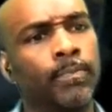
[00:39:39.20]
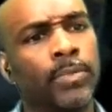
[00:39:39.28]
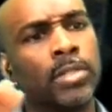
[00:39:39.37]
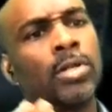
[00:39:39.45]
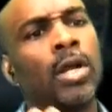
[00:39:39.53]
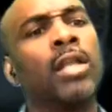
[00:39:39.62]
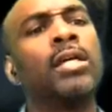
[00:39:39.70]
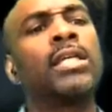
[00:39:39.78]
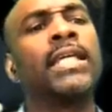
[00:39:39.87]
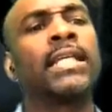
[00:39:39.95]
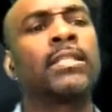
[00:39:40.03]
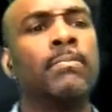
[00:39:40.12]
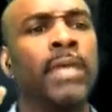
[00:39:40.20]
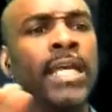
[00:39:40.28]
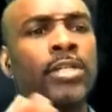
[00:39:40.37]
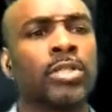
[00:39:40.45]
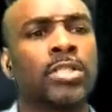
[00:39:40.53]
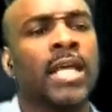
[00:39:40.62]
Start looking at the
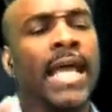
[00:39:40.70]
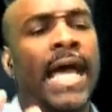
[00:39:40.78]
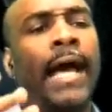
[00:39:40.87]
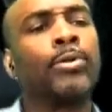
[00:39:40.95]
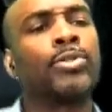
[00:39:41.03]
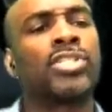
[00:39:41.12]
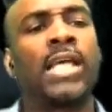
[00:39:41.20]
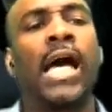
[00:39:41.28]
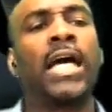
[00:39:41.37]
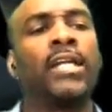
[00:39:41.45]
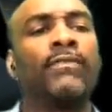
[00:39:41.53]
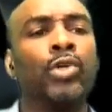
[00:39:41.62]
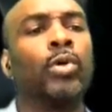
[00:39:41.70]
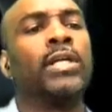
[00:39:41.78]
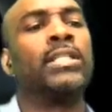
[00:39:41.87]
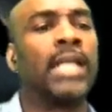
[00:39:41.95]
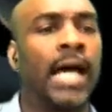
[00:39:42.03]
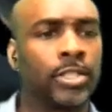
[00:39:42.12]
Matrix outside of your
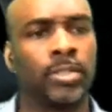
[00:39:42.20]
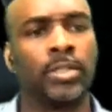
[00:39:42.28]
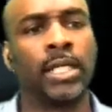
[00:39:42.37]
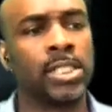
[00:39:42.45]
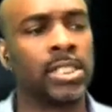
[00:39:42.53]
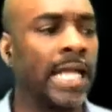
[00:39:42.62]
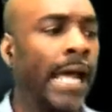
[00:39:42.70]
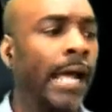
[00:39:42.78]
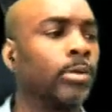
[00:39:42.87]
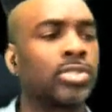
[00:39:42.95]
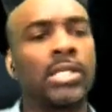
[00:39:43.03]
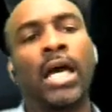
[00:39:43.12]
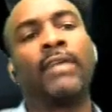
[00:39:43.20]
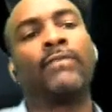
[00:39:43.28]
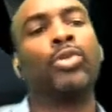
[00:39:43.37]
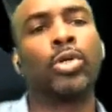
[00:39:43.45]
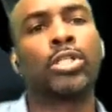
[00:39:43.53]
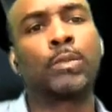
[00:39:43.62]
indoctrination, outside of
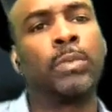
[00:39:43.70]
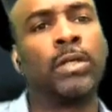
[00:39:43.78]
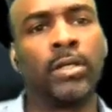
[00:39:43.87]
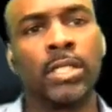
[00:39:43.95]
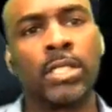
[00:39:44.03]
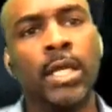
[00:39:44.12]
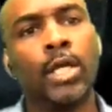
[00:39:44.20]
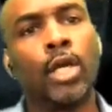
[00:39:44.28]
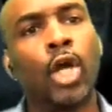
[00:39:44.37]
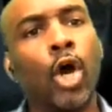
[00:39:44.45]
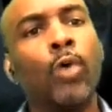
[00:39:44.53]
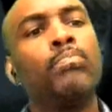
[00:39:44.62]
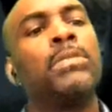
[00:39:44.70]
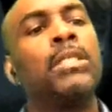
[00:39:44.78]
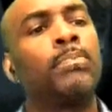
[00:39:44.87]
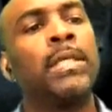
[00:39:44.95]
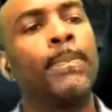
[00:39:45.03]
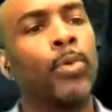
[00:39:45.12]
your experience. Go meet
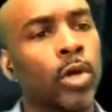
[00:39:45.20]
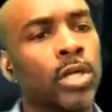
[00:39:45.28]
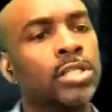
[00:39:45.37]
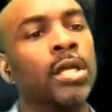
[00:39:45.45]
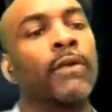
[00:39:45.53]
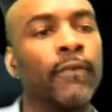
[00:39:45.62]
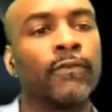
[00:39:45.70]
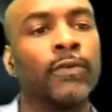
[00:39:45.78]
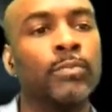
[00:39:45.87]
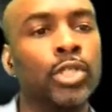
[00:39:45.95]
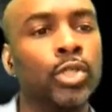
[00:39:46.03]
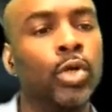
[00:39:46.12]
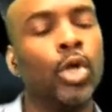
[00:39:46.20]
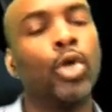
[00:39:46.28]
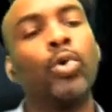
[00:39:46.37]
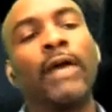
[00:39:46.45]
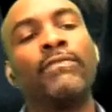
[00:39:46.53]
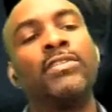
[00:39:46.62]
people who are different from you,
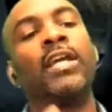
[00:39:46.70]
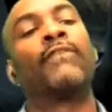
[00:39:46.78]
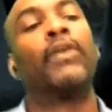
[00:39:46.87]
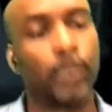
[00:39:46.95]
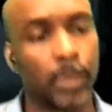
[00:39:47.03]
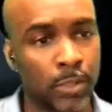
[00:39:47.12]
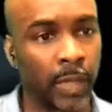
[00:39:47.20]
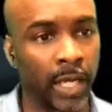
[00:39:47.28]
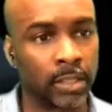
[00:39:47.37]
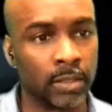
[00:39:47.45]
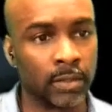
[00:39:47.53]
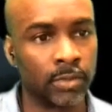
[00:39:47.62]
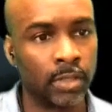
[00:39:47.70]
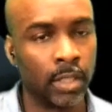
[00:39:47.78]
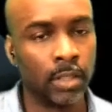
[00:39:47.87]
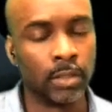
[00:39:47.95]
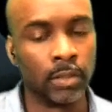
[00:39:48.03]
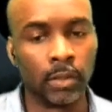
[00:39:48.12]
who have different perspectives,
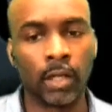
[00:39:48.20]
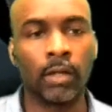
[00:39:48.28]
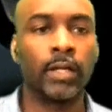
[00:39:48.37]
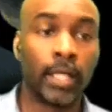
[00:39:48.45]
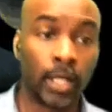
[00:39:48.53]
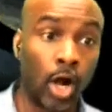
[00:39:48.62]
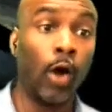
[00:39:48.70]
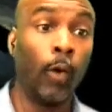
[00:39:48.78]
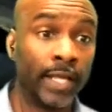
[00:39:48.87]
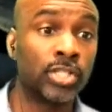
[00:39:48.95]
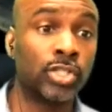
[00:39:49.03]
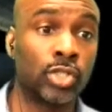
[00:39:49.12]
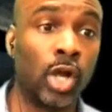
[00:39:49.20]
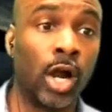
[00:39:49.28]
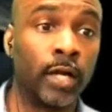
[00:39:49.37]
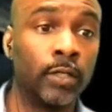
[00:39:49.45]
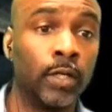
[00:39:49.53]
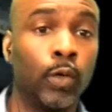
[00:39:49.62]
you know? And always
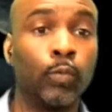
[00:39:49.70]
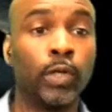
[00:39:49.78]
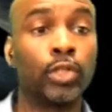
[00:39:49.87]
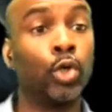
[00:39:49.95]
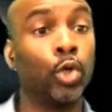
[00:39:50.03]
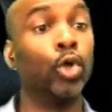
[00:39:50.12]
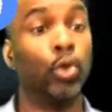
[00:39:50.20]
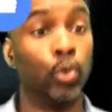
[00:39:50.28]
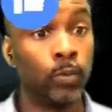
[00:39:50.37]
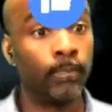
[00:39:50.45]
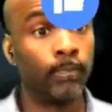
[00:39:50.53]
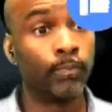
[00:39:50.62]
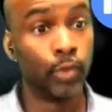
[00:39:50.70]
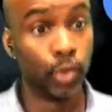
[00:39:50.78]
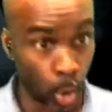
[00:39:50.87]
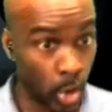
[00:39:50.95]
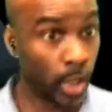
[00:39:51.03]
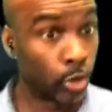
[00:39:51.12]
start with who
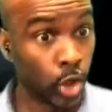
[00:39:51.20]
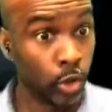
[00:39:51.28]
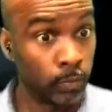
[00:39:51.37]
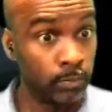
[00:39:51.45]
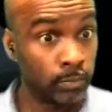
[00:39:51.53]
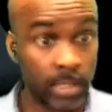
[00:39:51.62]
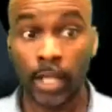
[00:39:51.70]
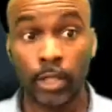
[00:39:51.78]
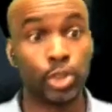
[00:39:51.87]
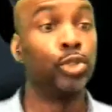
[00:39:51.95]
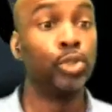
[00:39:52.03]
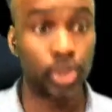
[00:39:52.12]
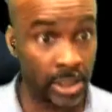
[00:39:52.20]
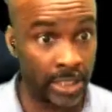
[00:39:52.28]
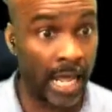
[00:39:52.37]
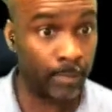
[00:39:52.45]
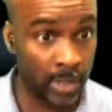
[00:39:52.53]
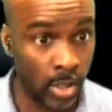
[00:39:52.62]
your group tells you should
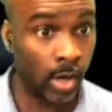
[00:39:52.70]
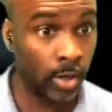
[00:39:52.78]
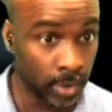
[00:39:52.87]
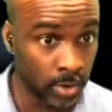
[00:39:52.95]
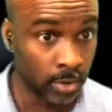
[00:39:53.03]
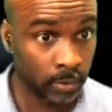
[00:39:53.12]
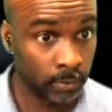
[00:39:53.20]
not be talking to.